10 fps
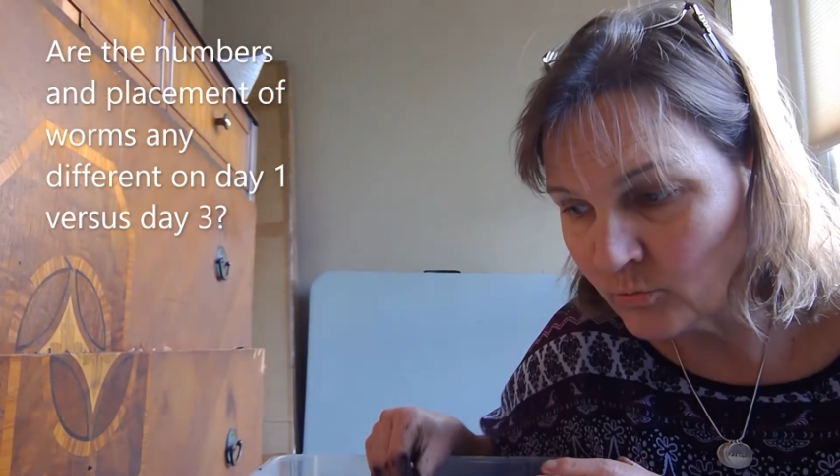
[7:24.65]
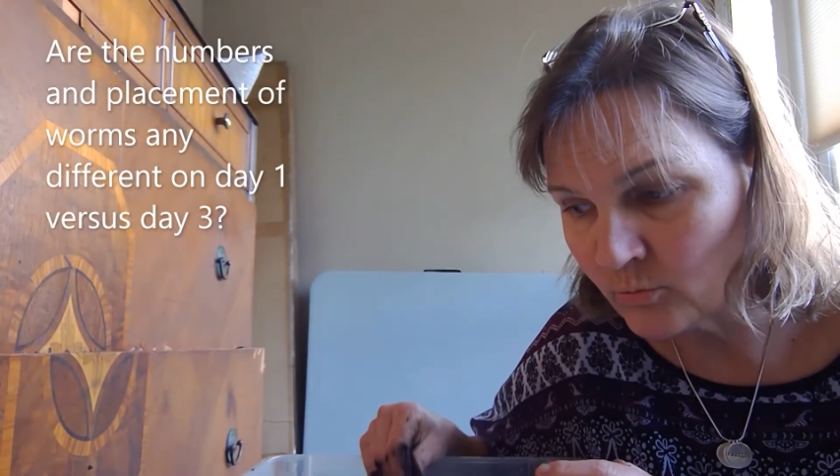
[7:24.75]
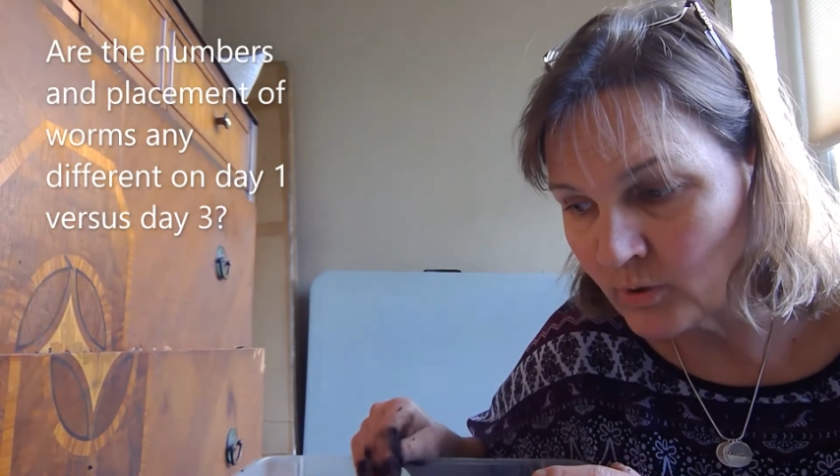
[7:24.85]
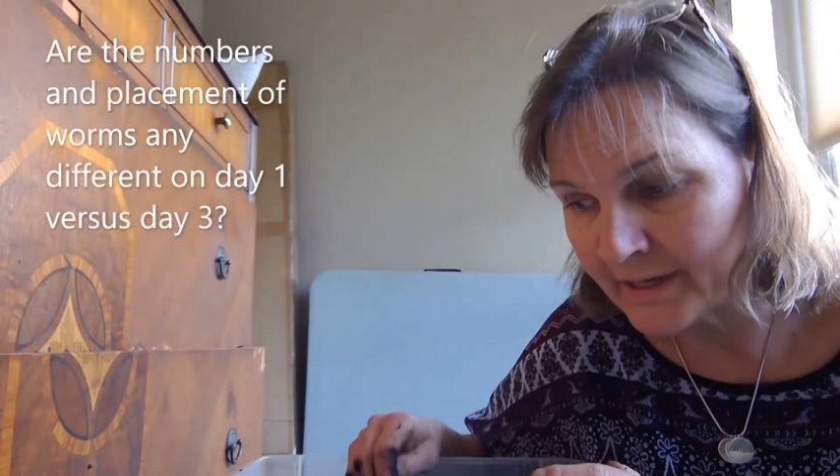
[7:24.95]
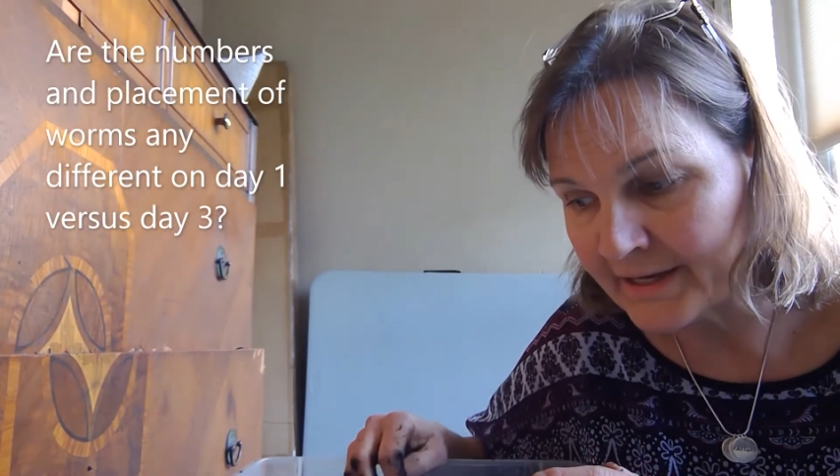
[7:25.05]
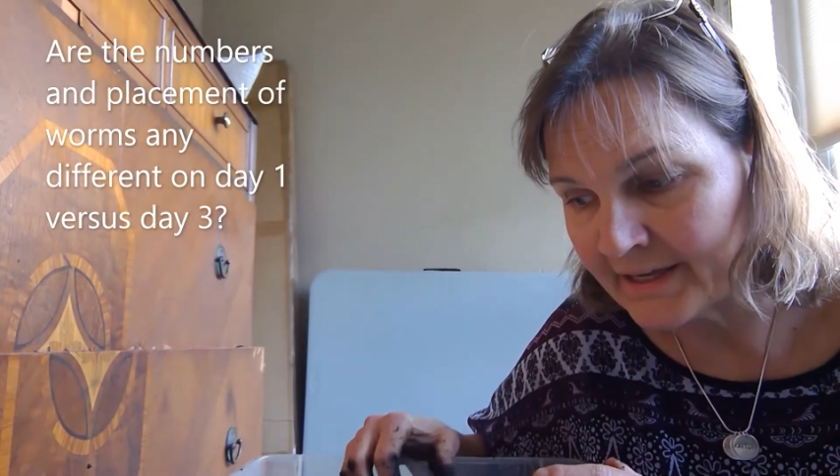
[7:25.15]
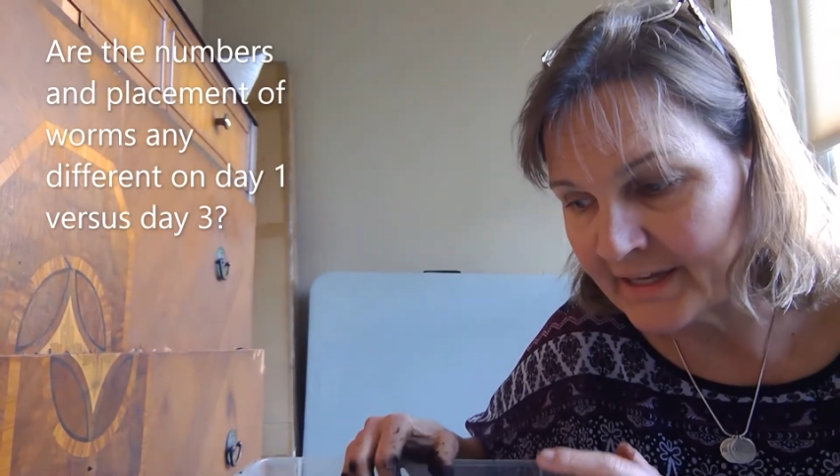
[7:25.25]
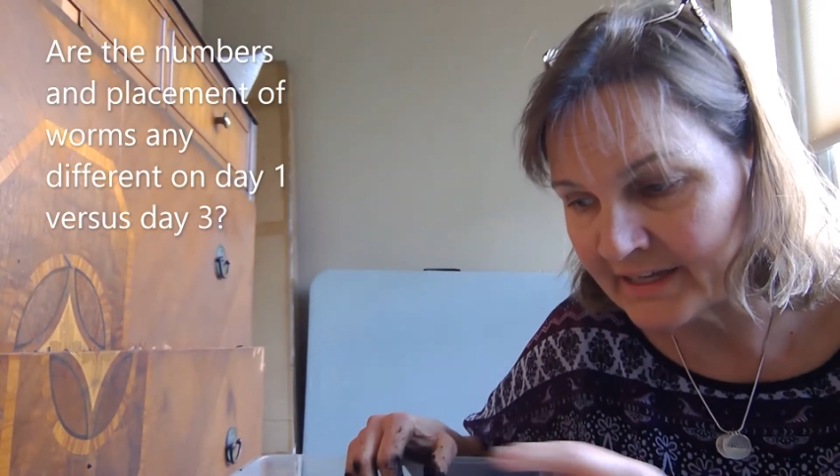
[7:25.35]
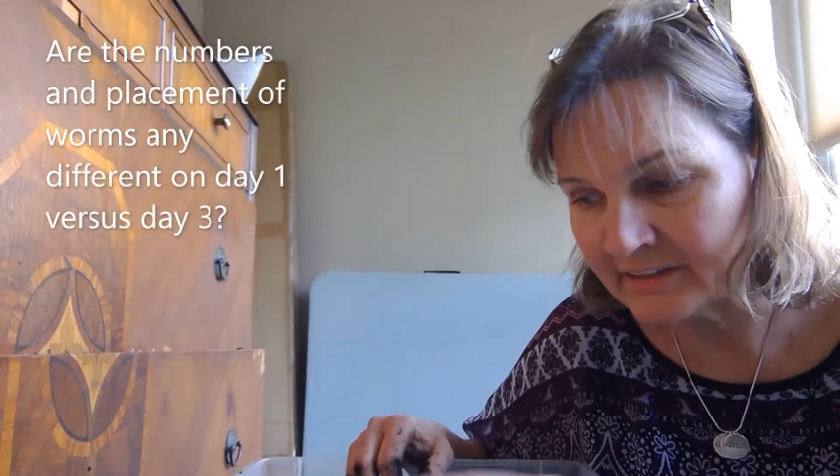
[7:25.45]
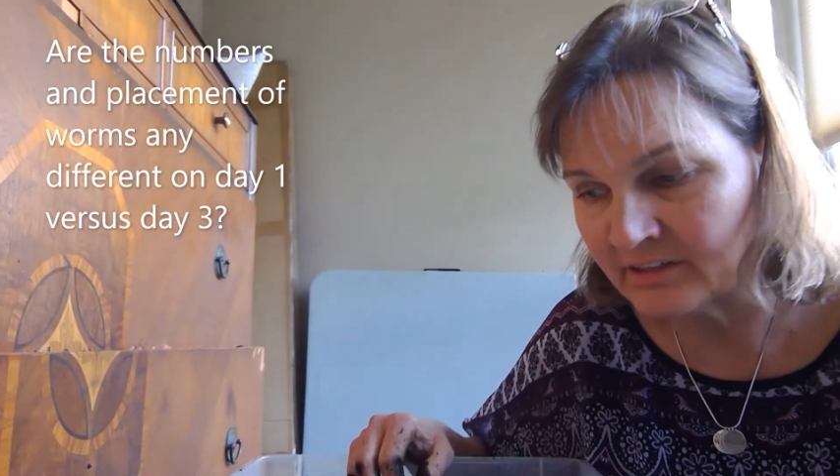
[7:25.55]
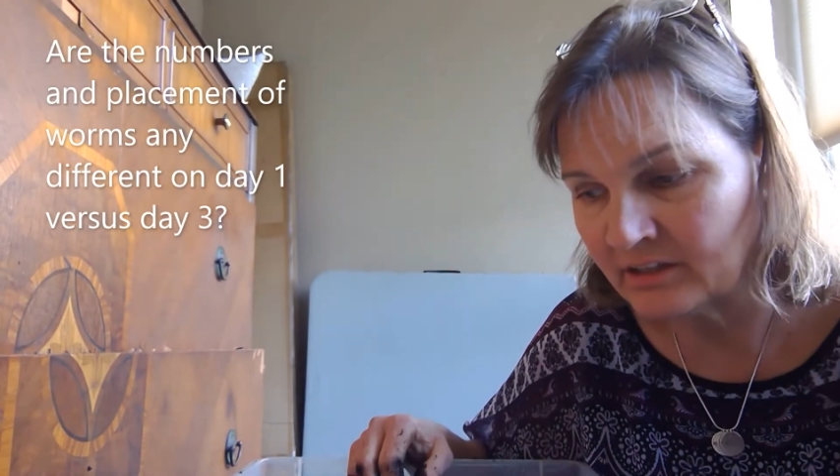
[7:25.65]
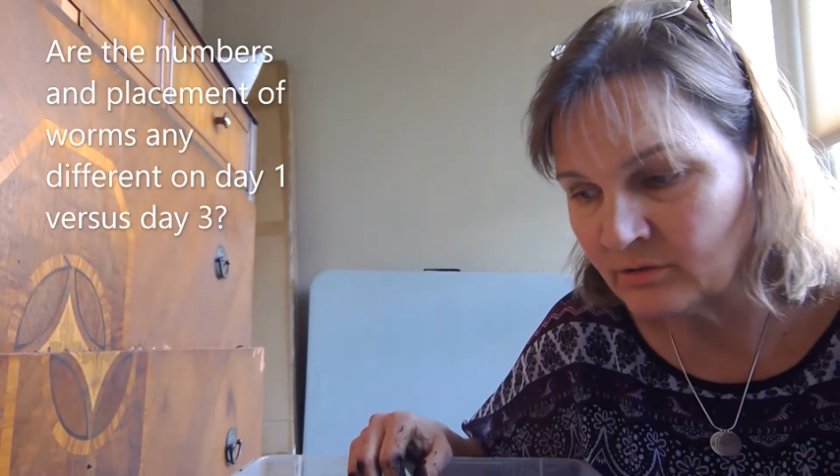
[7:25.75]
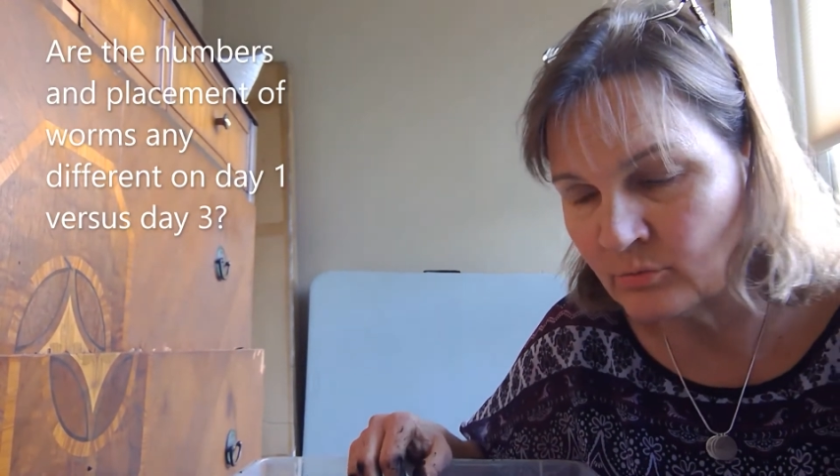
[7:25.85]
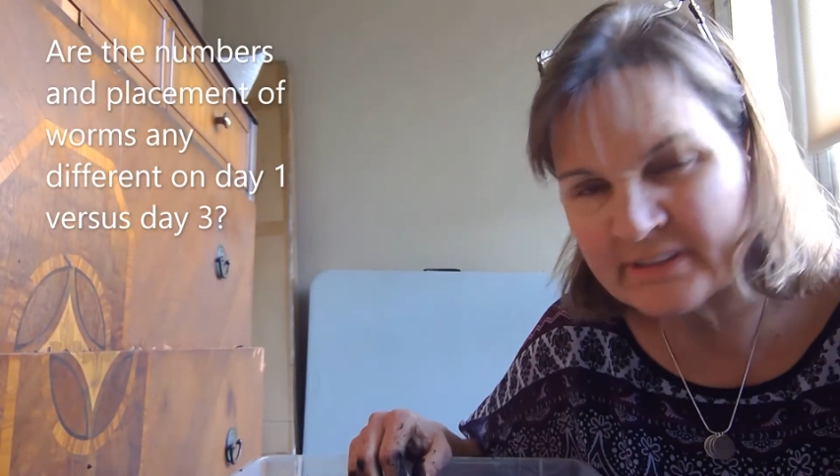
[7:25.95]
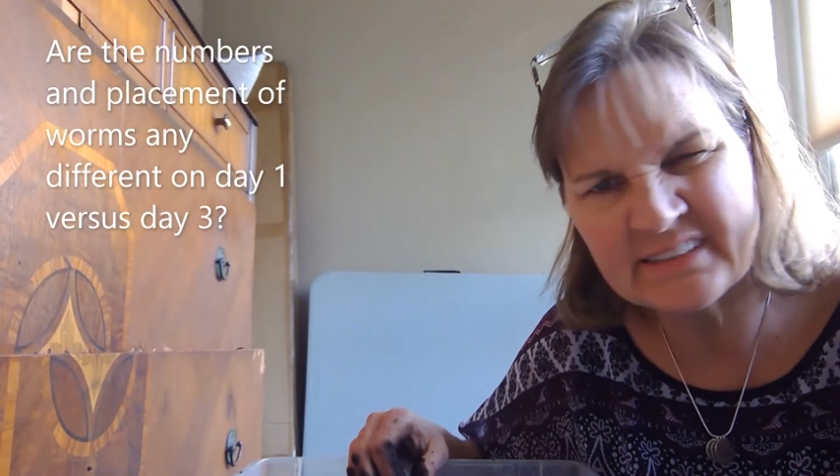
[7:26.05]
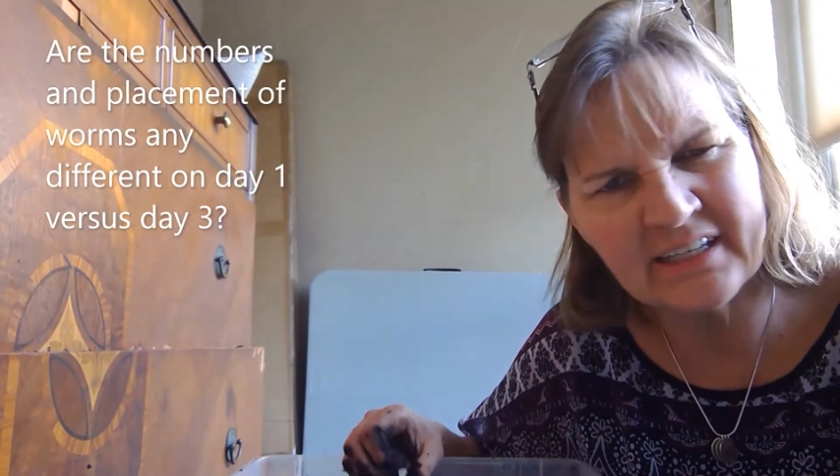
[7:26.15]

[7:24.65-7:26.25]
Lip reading: what I had was,